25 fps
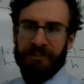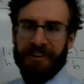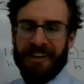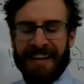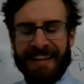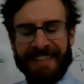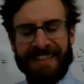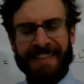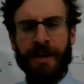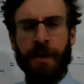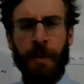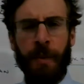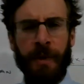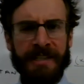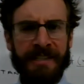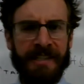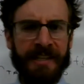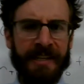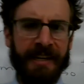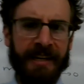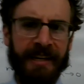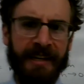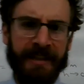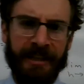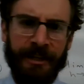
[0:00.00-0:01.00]
and I think we
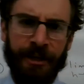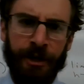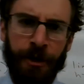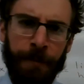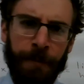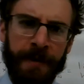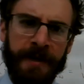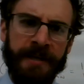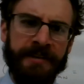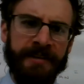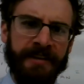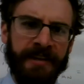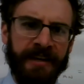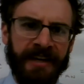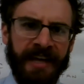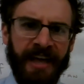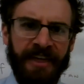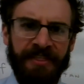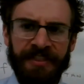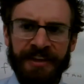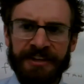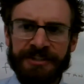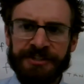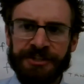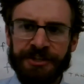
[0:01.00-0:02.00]
did it a little bit
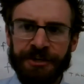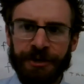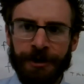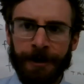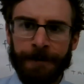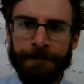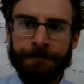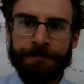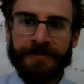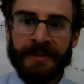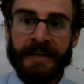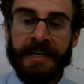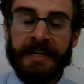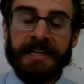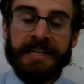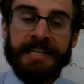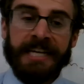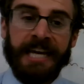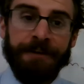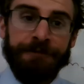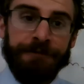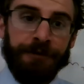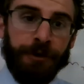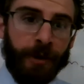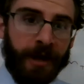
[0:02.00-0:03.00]
again this year.
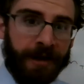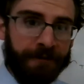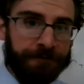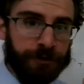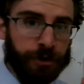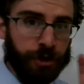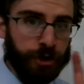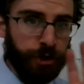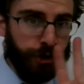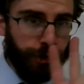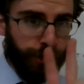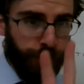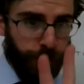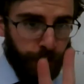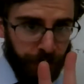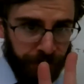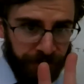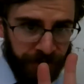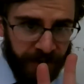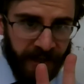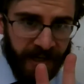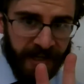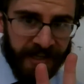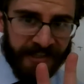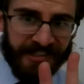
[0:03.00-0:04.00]
If you have two
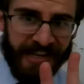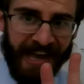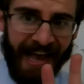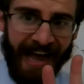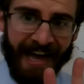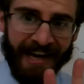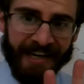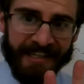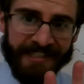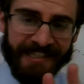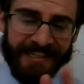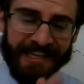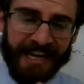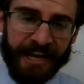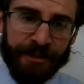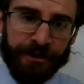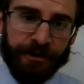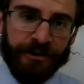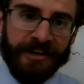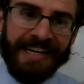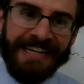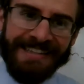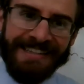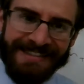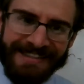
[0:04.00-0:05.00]
things added together
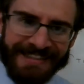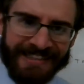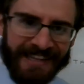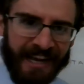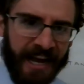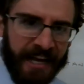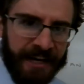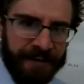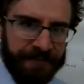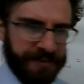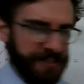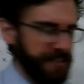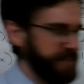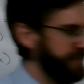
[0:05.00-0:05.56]
inside of a